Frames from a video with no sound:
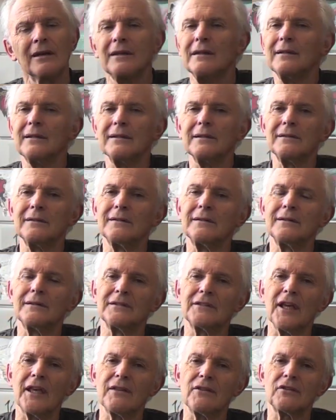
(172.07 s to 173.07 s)
you could
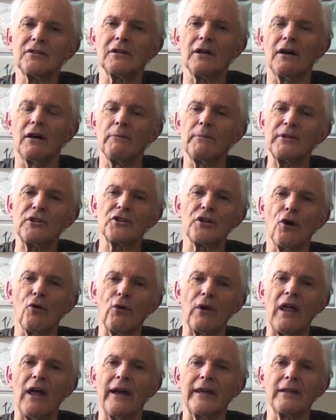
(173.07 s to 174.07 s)
take this car and be so
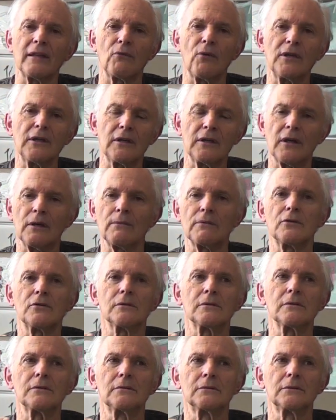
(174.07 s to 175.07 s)
light that when you come
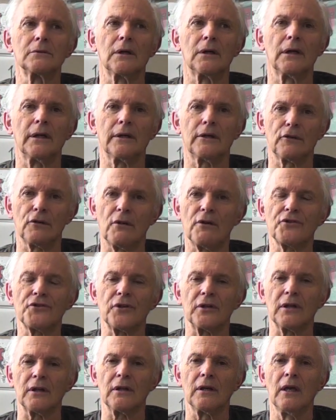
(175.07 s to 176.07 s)
to a
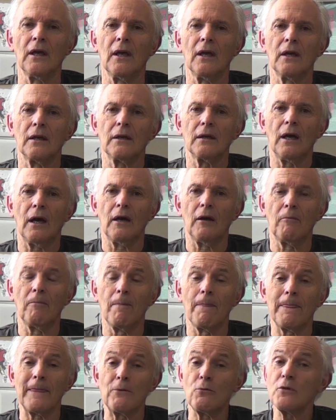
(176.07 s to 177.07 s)
crossing
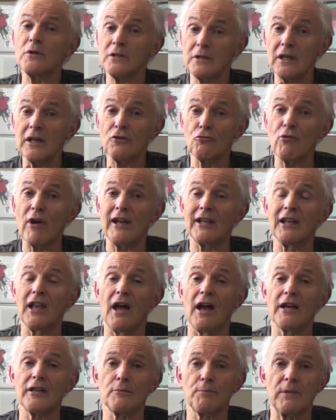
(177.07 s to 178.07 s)
um, you wouldn't need red
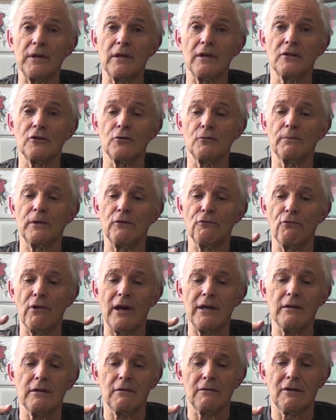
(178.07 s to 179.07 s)
lights because you'd be
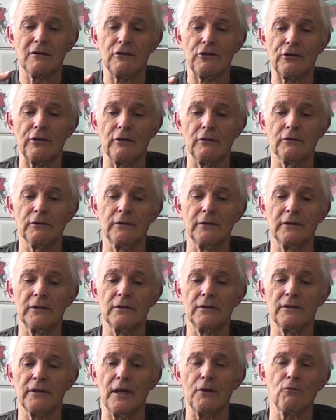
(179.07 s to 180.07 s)
radio controlled and
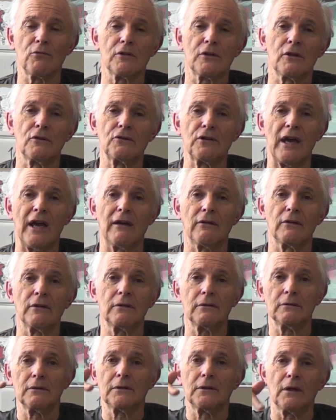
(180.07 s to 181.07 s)
they would go down
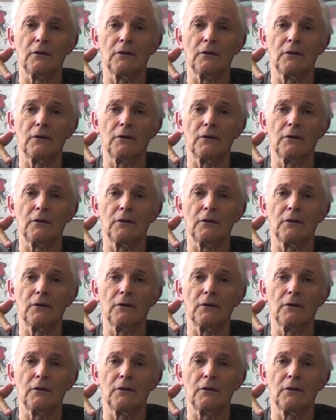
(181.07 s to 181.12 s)
and you'd